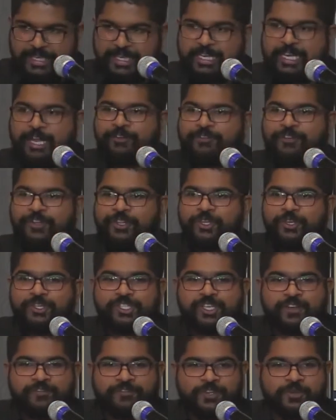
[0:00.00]
Now, for those
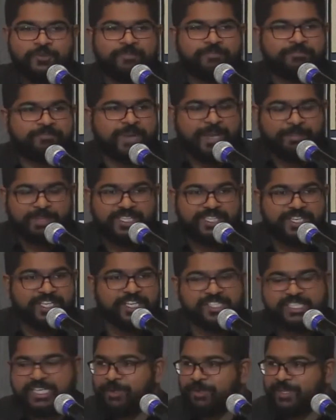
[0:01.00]
of you Bible
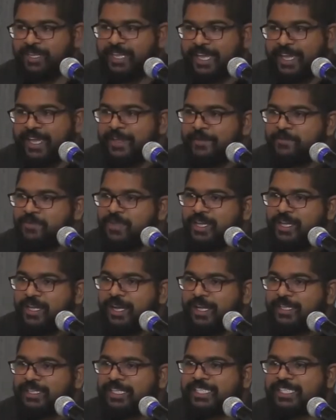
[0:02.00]
nerds out there,
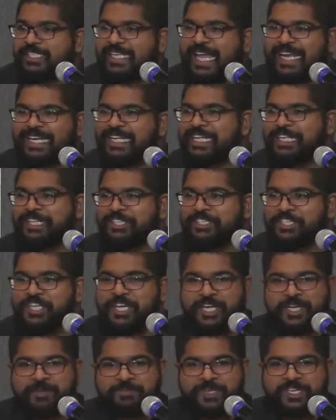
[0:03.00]
this technical
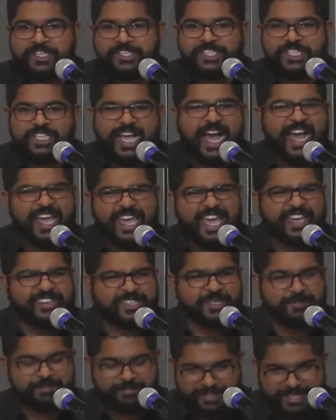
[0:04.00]
term is
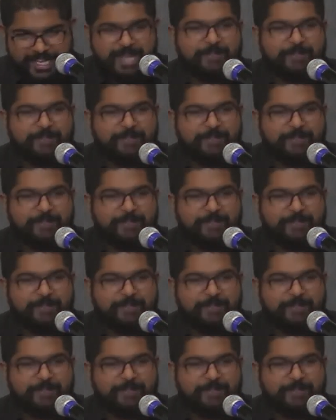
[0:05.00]
chiasm.